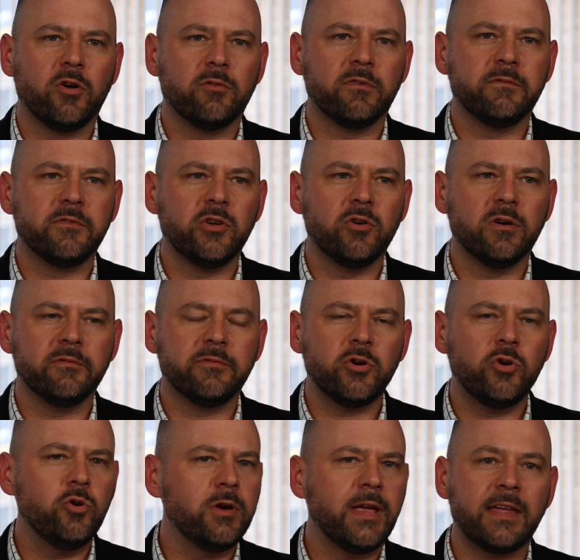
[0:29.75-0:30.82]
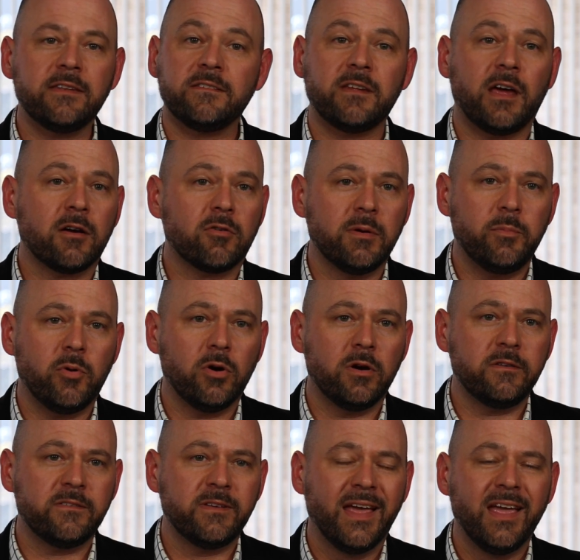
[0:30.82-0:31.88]
overview of who gets SOC
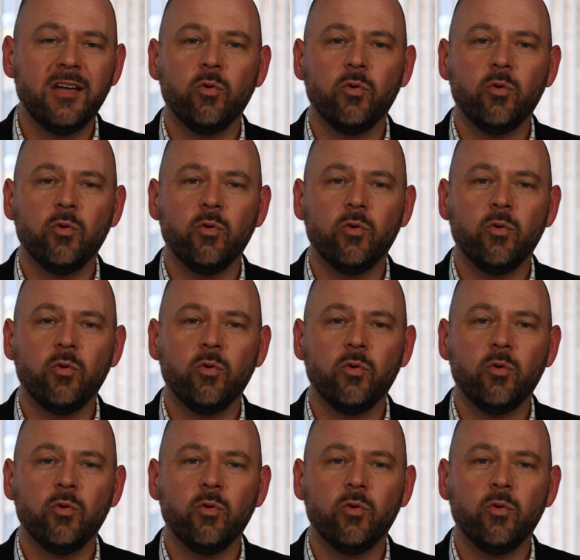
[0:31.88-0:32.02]
reports,